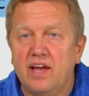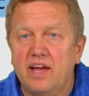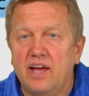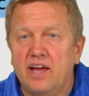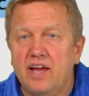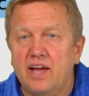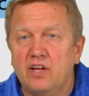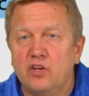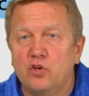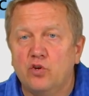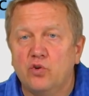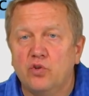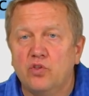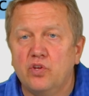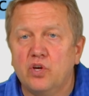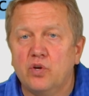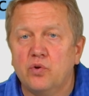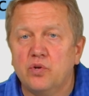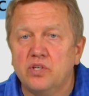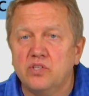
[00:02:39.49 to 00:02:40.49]
and you'll
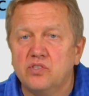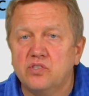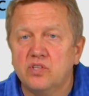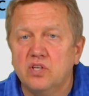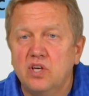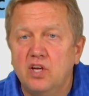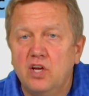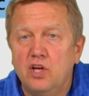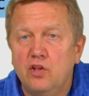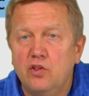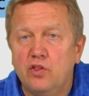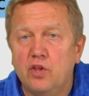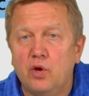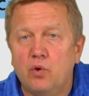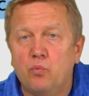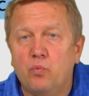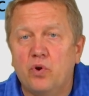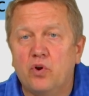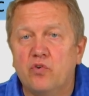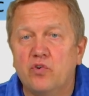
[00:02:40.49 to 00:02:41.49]
notice that
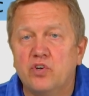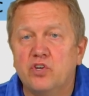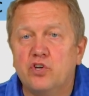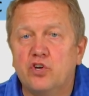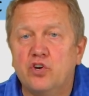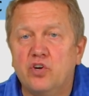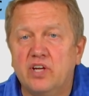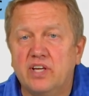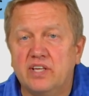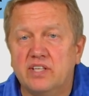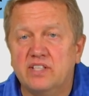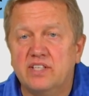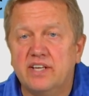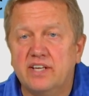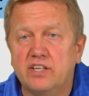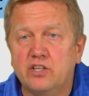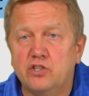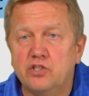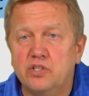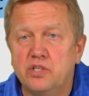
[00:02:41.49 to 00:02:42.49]
we're returning a
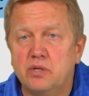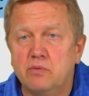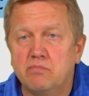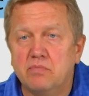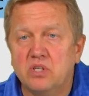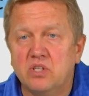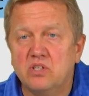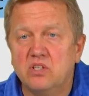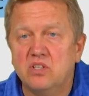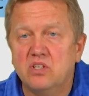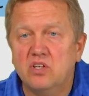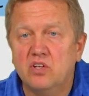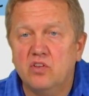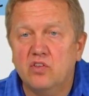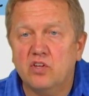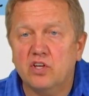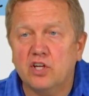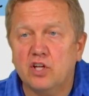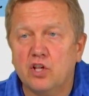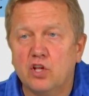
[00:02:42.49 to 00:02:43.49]
ticker symbol,
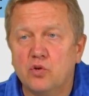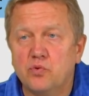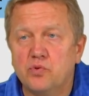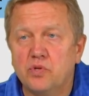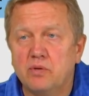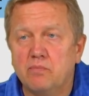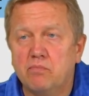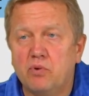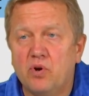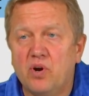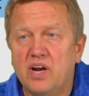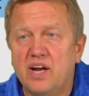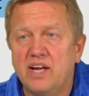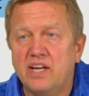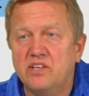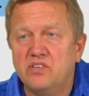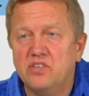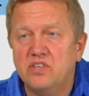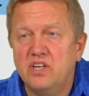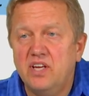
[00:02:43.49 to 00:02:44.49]
the closing
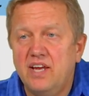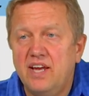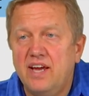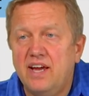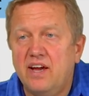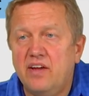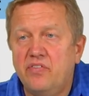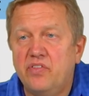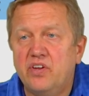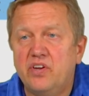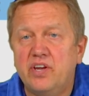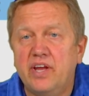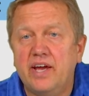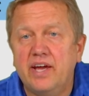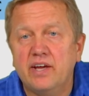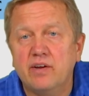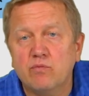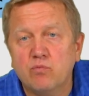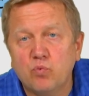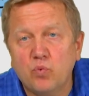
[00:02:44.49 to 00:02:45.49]
price, and the
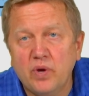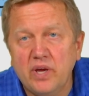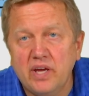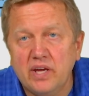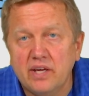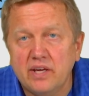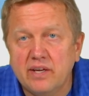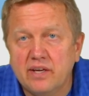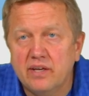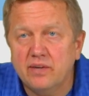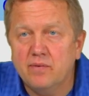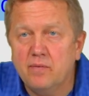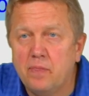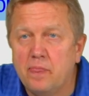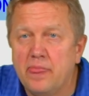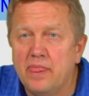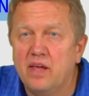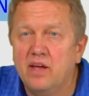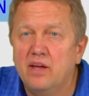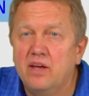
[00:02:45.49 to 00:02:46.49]
day of week.
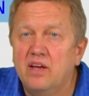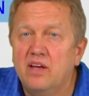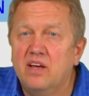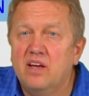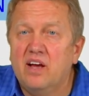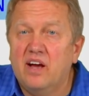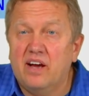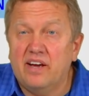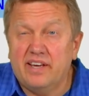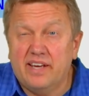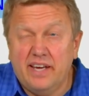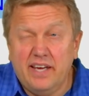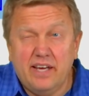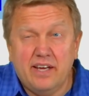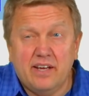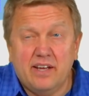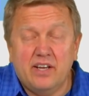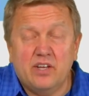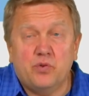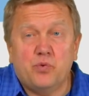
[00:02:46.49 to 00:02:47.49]

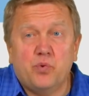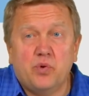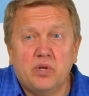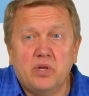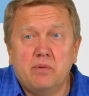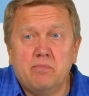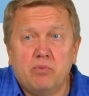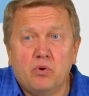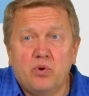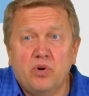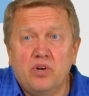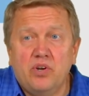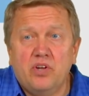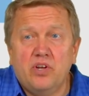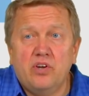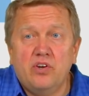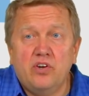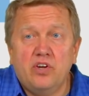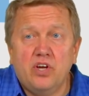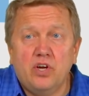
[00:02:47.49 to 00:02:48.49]
Again, it's really important to
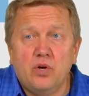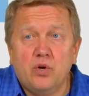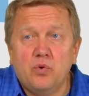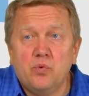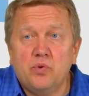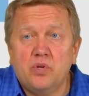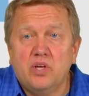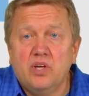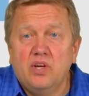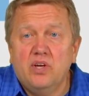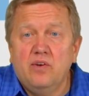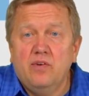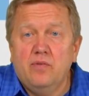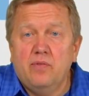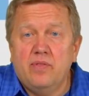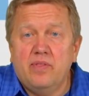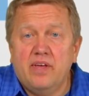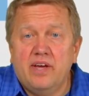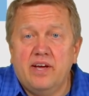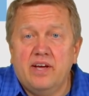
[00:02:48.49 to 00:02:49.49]
note
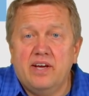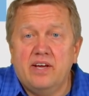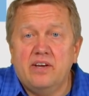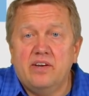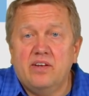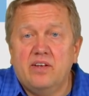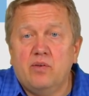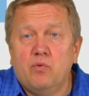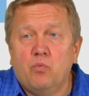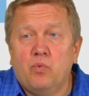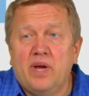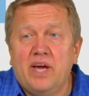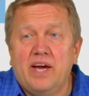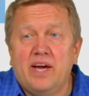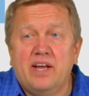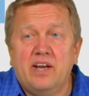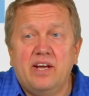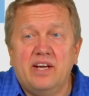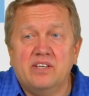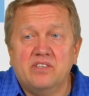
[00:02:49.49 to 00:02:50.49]
that we
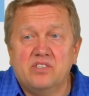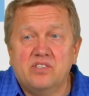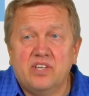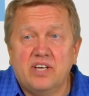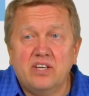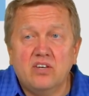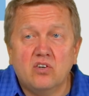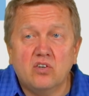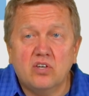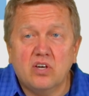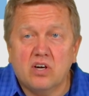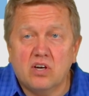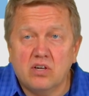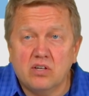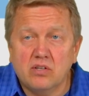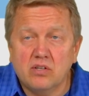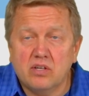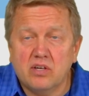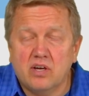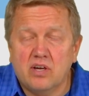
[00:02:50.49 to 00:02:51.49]
had a single
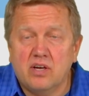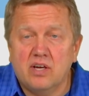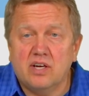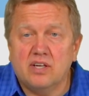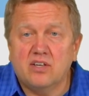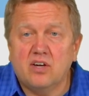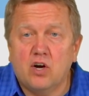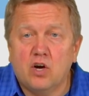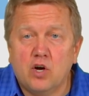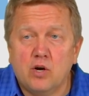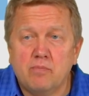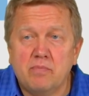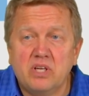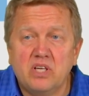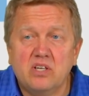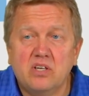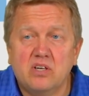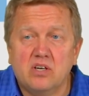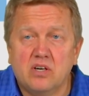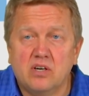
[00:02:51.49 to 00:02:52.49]

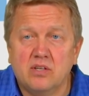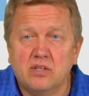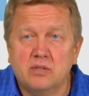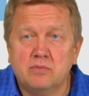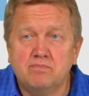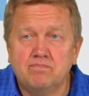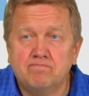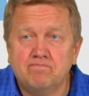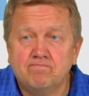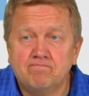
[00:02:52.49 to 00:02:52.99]
common column,